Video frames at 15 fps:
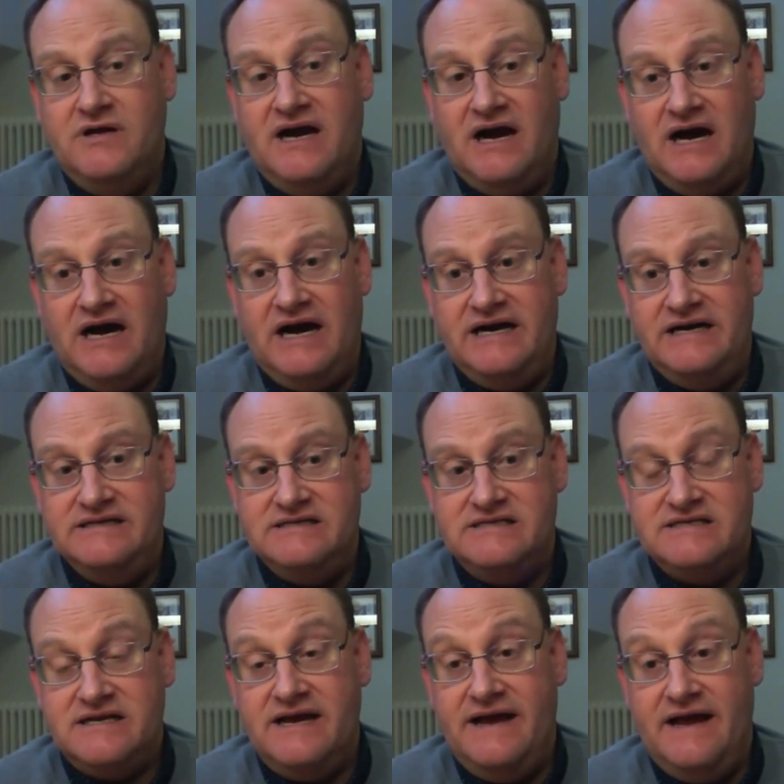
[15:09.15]
and
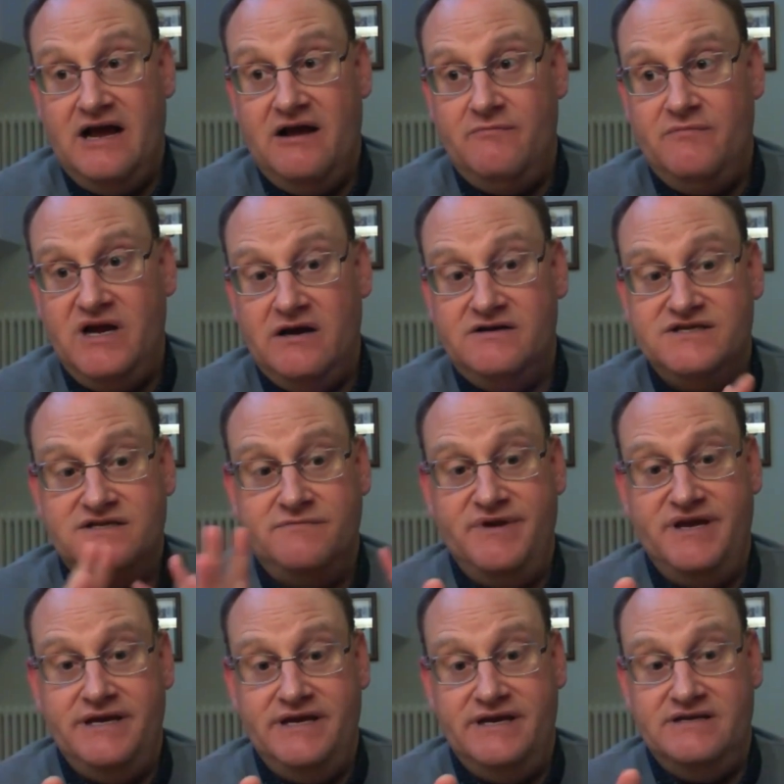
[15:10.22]
it has to
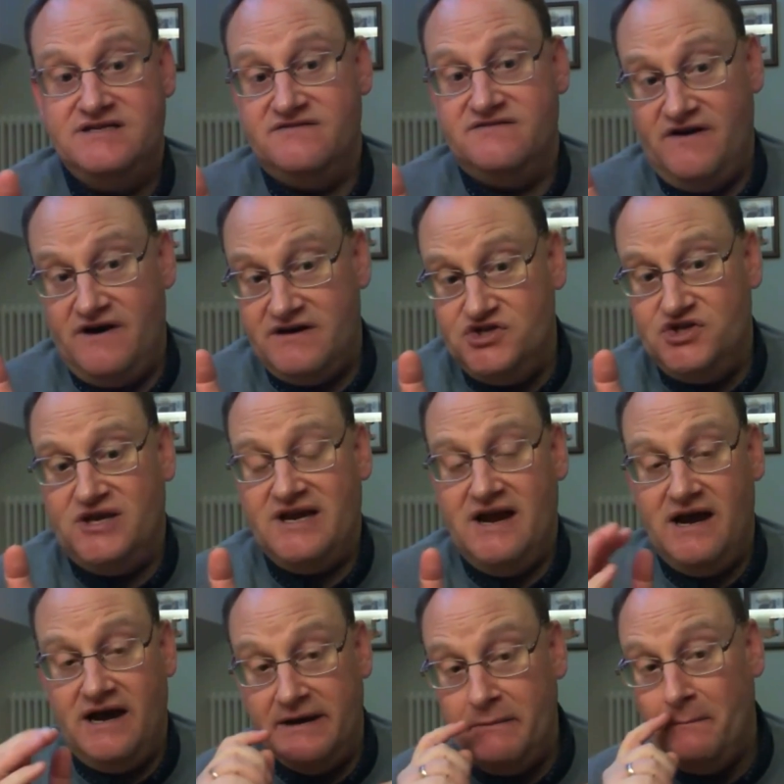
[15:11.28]
be, insofar as you
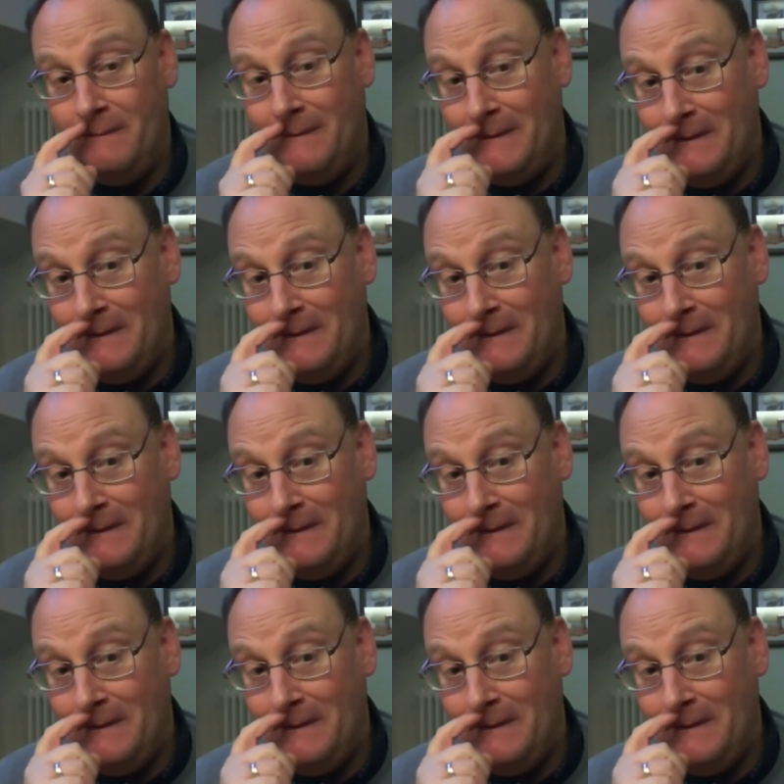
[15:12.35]
can,